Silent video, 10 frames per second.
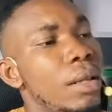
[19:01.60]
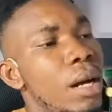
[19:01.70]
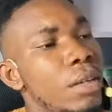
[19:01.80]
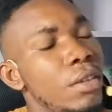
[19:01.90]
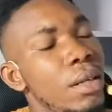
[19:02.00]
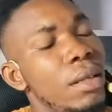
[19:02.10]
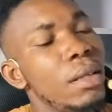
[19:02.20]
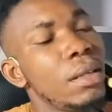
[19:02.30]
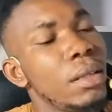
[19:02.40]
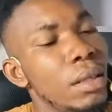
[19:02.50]

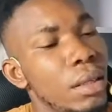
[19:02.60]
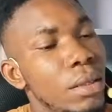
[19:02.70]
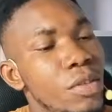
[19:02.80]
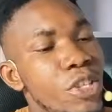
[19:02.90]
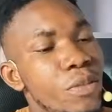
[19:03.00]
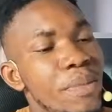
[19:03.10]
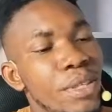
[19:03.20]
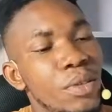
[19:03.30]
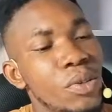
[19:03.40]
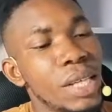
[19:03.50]
actually reach me
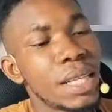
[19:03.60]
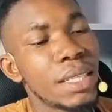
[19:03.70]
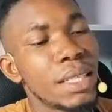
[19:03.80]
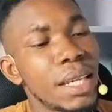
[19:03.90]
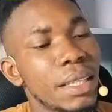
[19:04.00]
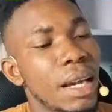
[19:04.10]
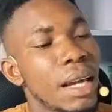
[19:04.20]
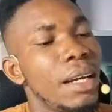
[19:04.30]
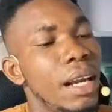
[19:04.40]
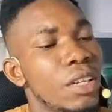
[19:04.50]
to get the
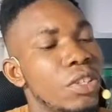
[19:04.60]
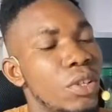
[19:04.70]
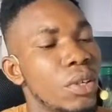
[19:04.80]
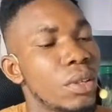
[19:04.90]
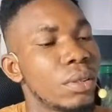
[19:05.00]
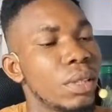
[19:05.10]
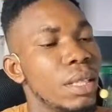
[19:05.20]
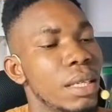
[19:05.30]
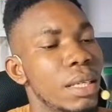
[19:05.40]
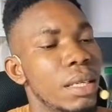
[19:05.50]
entire lecture,
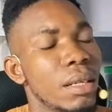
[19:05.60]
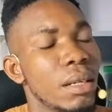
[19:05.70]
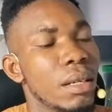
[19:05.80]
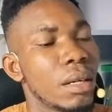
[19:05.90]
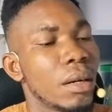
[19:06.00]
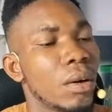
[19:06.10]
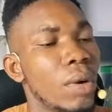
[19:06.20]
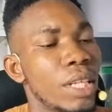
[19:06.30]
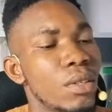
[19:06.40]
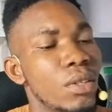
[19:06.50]
the
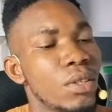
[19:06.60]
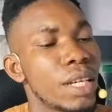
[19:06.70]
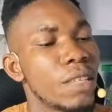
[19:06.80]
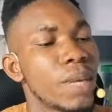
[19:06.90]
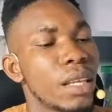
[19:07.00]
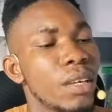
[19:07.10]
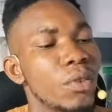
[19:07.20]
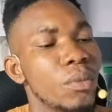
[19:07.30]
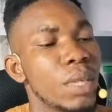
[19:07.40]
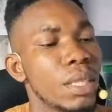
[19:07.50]
questions you expected
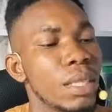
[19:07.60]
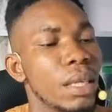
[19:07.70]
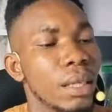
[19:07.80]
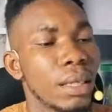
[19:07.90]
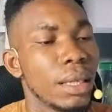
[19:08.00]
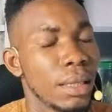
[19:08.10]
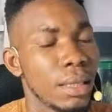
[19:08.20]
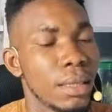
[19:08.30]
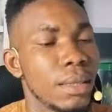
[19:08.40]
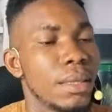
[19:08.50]
to meet in the
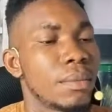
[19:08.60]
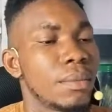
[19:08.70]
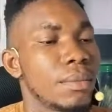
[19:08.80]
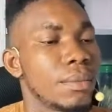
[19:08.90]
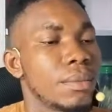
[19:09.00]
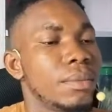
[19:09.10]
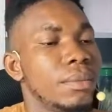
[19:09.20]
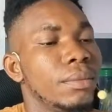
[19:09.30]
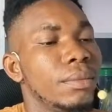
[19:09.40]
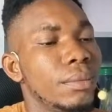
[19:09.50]
exam.
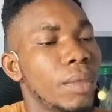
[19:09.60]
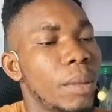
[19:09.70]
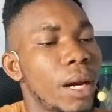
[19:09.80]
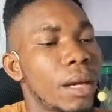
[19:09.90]
Bye-bye.